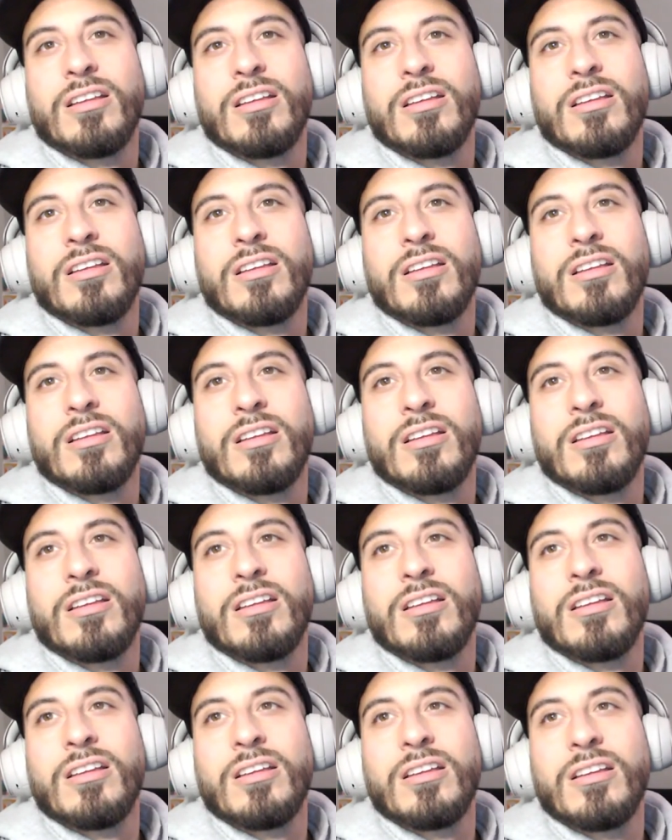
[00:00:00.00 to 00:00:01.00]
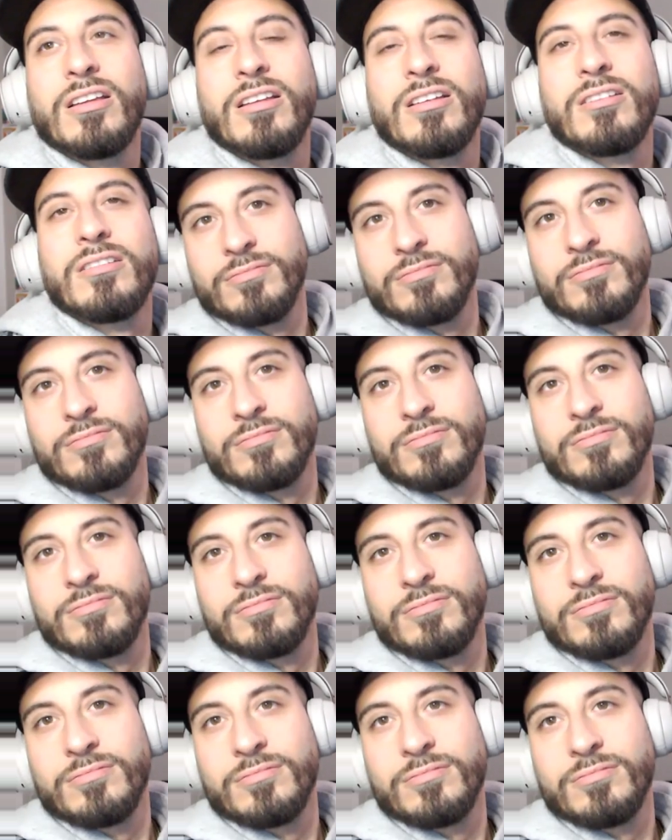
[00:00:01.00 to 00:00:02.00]

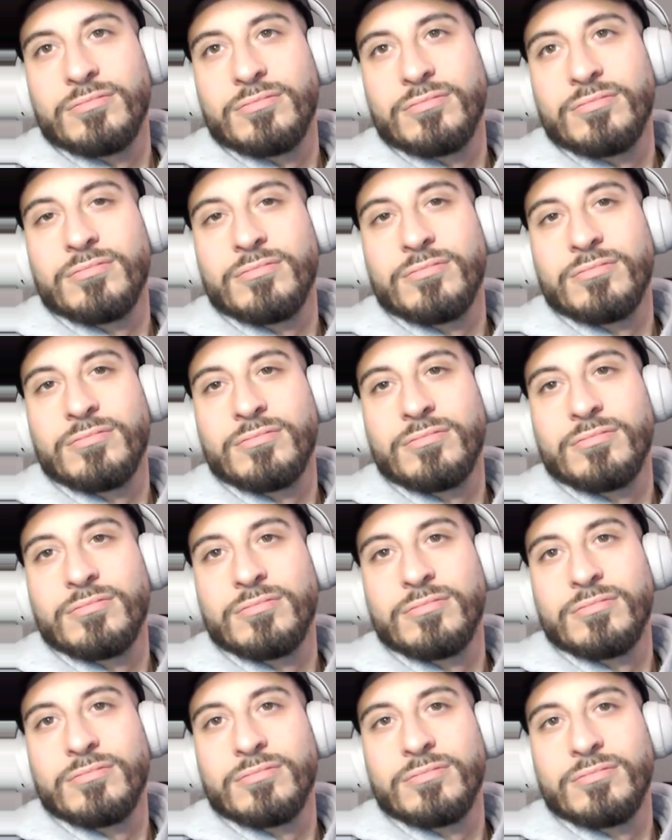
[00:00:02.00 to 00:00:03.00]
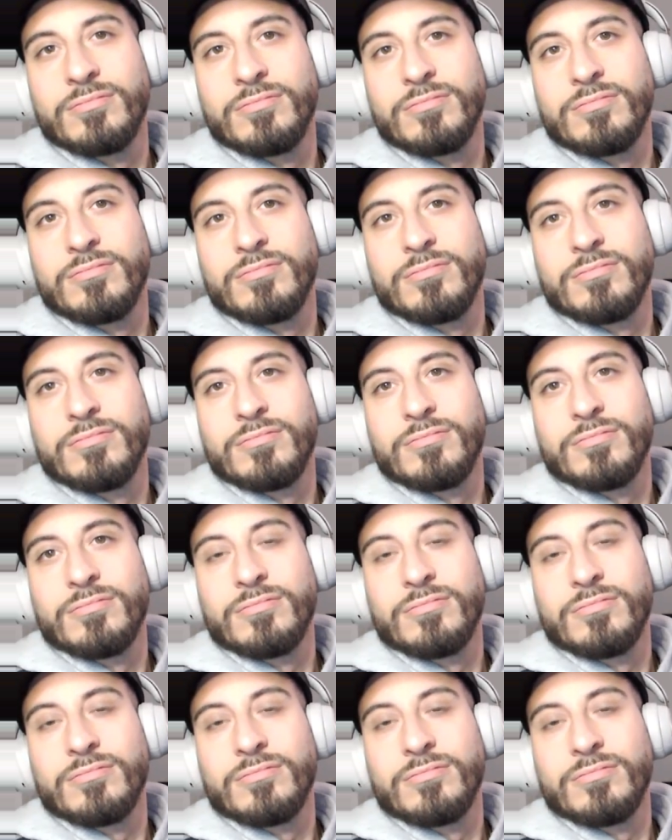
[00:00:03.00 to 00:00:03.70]
(not speaking)